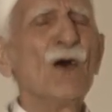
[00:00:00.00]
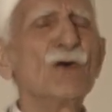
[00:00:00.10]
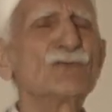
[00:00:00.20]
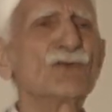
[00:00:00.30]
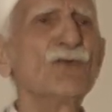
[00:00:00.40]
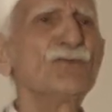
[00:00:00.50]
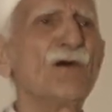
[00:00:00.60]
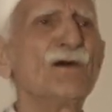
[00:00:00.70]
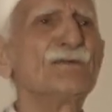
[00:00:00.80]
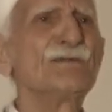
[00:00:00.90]

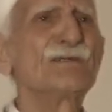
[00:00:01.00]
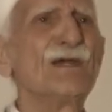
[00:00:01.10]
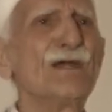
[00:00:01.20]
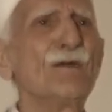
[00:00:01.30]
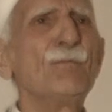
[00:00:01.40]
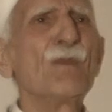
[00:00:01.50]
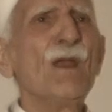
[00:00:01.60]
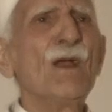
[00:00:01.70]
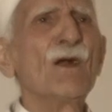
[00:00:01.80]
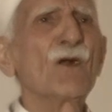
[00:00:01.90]
Suroshvaj is a
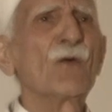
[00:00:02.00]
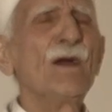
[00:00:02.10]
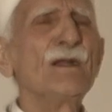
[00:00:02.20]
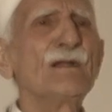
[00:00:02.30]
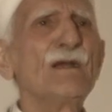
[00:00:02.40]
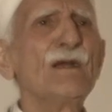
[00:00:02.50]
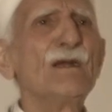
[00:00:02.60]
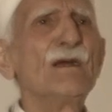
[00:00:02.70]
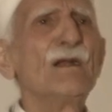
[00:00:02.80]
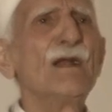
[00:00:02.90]
quite
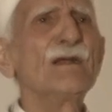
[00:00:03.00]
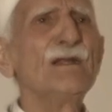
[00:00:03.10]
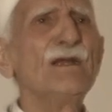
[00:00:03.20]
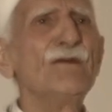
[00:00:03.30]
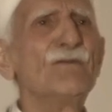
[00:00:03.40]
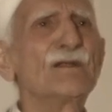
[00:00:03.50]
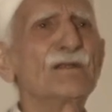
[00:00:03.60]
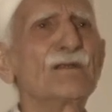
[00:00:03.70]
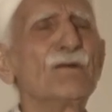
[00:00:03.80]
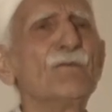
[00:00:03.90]
a lengthy but
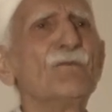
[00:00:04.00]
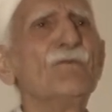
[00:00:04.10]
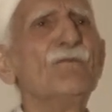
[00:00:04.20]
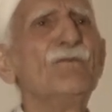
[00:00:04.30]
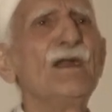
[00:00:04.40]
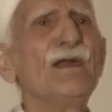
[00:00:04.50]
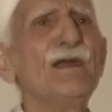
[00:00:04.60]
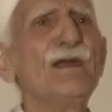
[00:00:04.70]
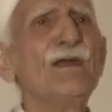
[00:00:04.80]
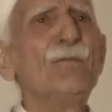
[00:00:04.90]

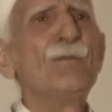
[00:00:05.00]
very